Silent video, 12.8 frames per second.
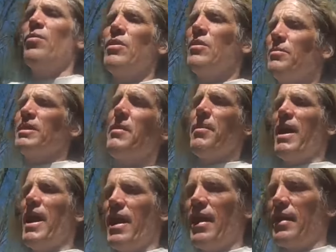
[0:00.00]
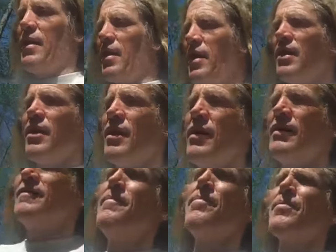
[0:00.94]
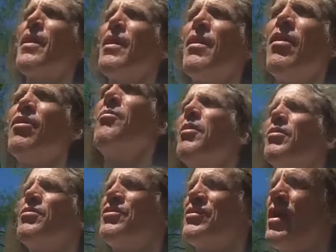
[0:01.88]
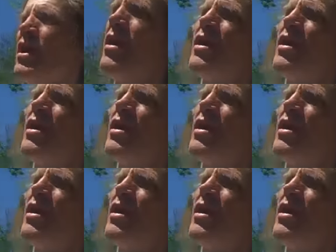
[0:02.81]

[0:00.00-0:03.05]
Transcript: will be bad, almost